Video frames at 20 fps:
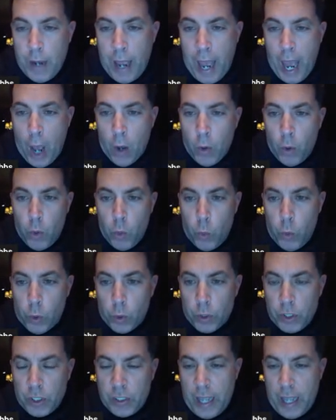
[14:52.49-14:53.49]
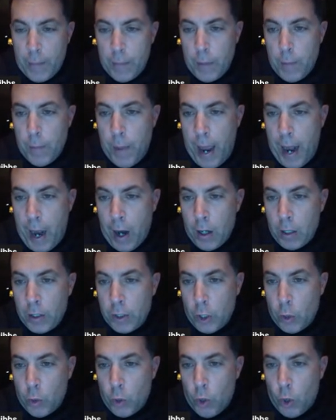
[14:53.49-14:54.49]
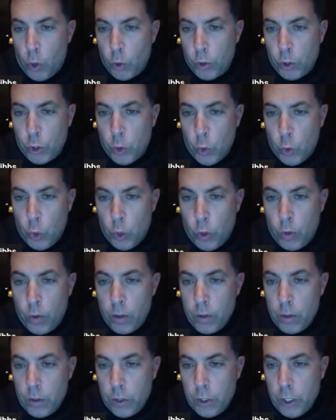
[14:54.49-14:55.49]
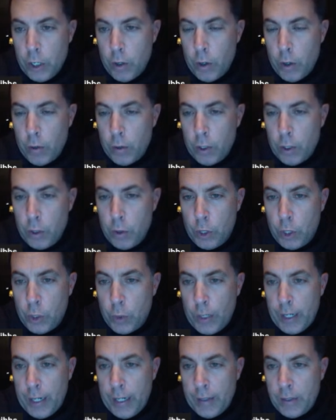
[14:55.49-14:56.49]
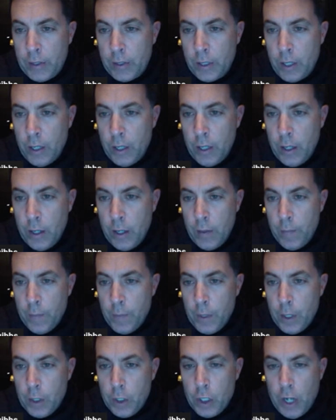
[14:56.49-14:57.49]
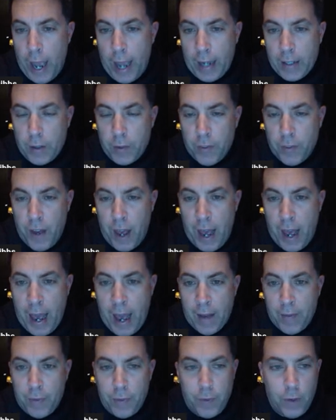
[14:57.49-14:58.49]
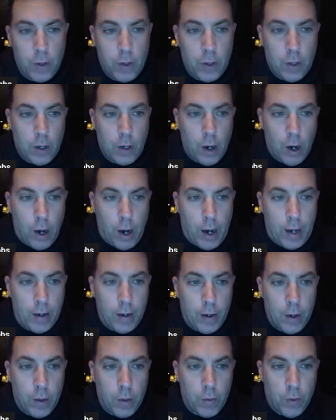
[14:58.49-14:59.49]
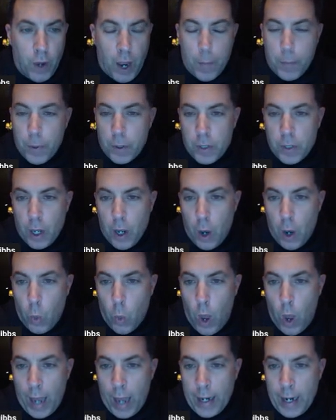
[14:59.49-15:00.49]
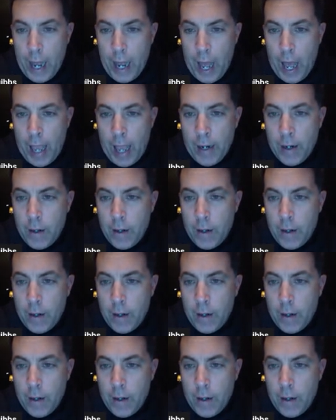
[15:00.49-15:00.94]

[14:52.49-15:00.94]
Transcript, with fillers: So now we'll stem to bear. So we're old school, zero and two threes. Jack's a five. All right. Viper's a, a wide nine.